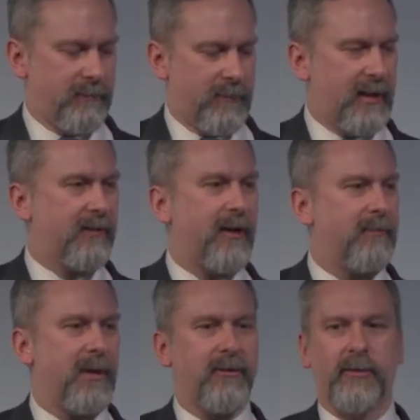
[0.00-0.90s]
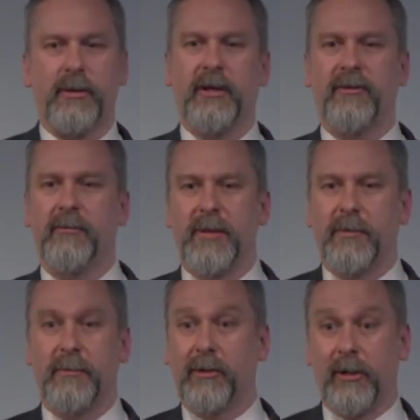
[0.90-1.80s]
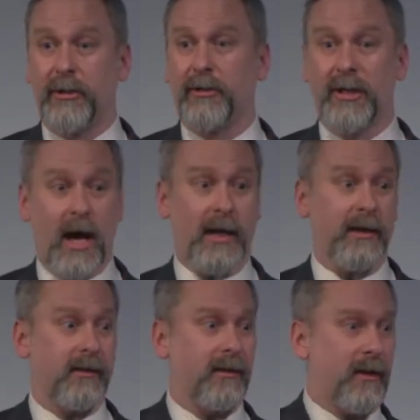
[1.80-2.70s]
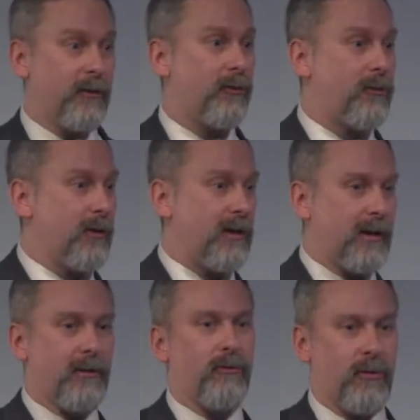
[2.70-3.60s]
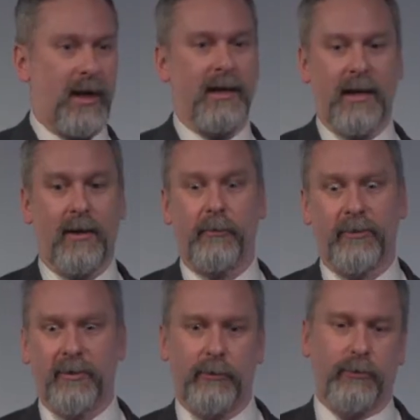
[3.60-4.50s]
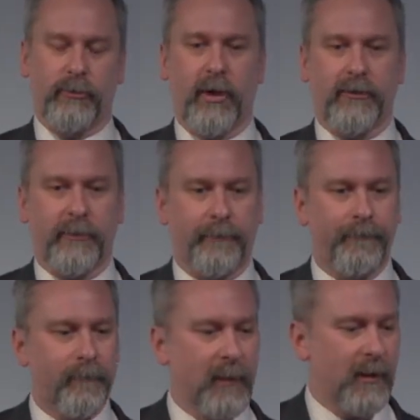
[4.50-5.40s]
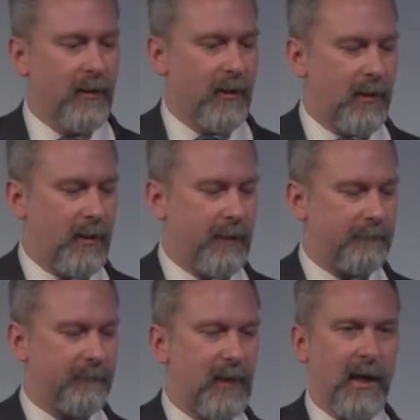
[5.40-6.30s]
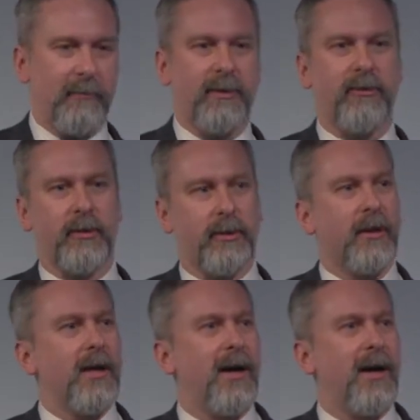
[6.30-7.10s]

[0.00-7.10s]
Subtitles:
may surprise some people, but the lawyer got it, understood it, and helped, which was awesome. I miss her.